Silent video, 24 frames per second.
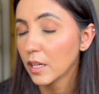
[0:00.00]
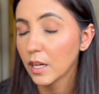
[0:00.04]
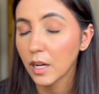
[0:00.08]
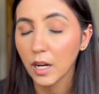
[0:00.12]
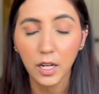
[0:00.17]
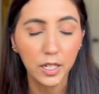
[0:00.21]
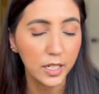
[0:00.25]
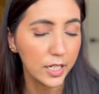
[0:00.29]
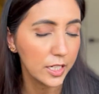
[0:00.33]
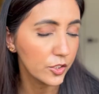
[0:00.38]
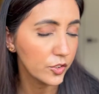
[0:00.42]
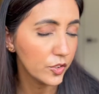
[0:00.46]

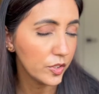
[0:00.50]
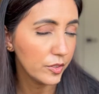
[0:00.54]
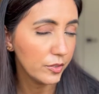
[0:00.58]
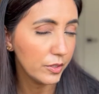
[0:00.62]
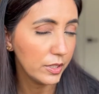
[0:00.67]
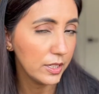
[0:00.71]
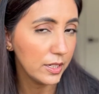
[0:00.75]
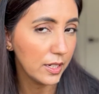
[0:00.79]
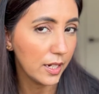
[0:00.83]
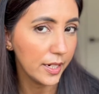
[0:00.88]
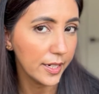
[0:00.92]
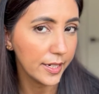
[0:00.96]
I actually really
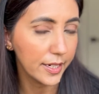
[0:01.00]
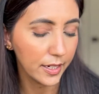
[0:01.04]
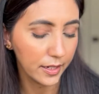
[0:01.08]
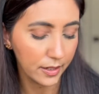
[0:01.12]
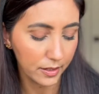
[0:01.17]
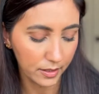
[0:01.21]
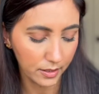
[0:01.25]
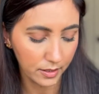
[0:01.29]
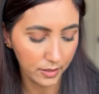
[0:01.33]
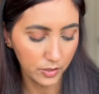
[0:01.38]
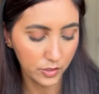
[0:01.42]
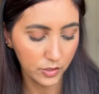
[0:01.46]
like it.
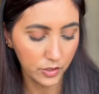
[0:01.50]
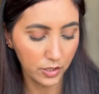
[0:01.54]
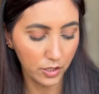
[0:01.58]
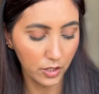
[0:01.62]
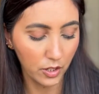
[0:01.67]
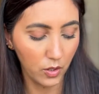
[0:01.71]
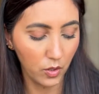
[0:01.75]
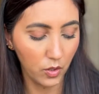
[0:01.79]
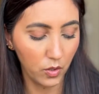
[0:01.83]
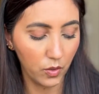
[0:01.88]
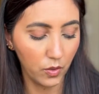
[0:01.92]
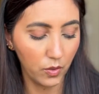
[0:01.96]

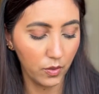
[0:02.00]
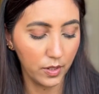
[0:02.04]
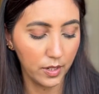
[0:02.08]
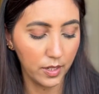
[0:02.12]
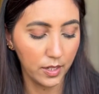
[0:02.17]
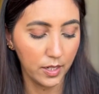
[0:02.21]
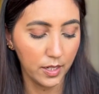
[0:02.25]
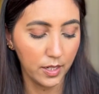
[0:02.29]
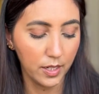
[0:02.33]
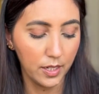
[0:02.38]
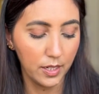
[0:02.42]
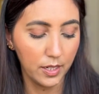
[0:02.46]
So
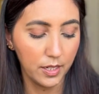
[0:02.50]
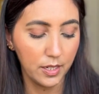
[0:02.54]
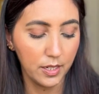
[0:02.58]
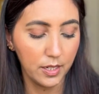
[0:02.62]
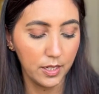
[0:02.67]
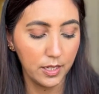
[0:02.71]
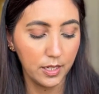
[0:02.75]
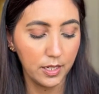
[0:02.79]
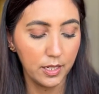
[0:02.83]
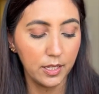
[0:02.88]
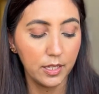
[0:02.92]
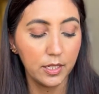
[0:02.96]

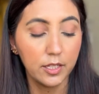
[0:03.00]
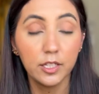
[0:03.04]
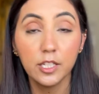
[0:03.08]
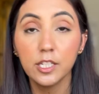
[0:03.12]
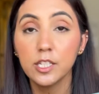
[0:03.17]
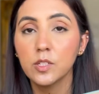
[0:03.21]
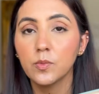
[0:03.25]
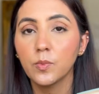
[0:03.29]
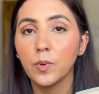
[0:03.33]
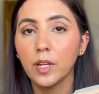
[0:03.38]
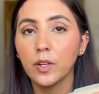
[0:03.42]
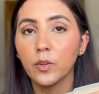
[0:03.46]

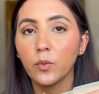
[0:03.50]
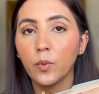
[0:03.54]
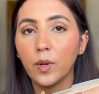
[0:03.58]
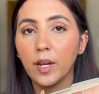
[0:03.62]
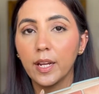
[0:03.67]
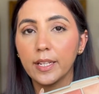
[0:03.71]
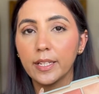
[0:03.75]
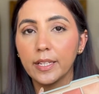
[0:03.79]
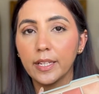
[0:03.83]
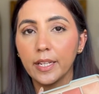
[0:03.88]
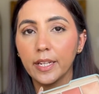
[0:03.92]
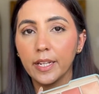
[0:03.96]
this one right
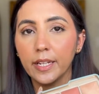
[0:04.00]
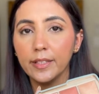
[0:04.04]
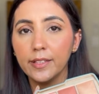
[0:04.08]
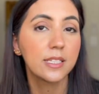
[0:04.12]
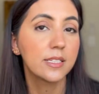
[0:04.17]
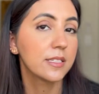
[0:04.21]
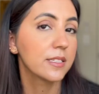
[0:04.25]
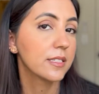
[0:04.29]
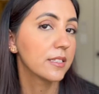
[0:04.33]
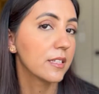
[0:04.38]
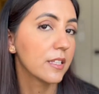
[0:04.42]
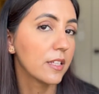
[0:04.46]
here
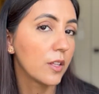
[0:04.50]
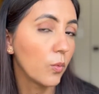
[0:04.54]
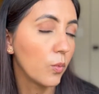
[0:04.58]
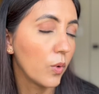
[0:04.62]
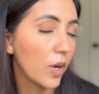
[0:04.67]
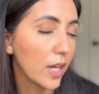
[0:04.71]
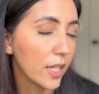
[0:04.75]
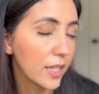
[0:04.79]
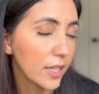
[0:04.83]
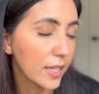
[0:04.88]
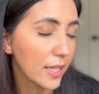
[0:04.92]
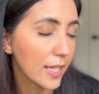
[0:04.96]
is the
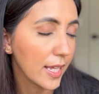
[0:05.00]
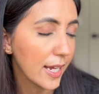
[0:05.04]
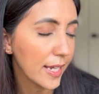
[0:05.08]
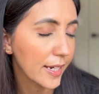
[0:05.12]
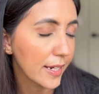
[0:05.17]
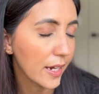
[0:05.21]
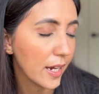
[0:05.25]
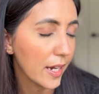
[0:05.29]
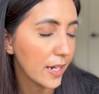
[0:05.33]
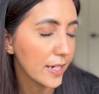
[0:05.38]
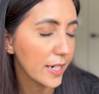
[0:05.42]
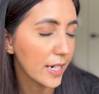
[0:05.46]
one that
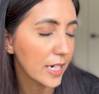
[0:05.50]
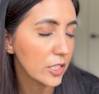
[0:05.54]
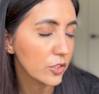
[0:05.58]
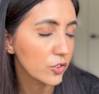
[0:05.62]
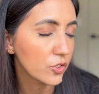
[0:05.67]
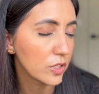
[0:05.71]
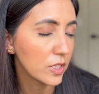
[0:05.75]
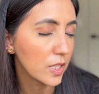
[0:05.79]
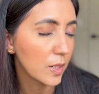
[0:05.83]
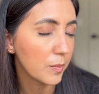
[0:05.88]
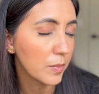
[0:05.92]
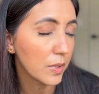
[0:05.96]
I
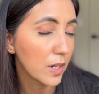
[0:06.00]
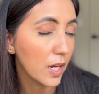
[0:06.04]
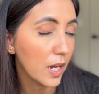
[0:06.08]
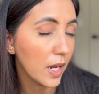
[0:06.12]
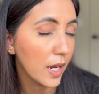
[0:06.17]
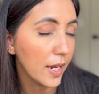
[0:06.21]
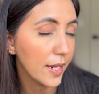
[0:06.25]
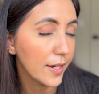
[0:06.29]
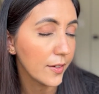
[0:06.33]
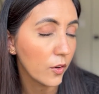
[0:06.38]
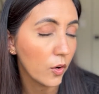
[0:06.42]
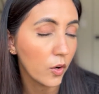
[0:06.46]
actually
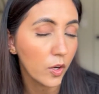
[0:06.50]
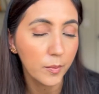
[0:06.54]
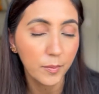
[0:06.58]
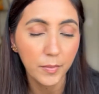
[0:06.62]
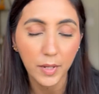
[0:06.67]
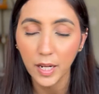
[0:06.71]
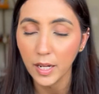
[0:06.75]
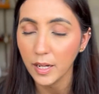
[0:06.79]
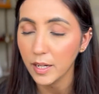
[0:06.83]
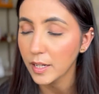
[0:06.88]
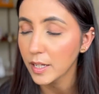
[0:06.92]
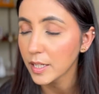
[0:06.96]
applied on my
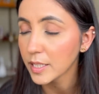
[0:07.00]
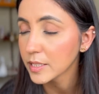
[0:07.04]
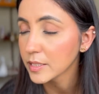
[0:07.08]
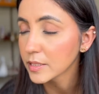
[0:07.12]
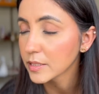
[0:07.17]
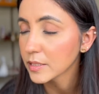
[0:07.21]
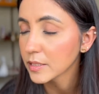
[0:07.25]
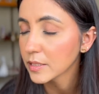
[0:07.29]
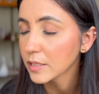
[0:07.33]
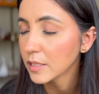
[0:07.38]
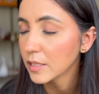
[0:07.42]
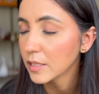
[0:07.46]
eyes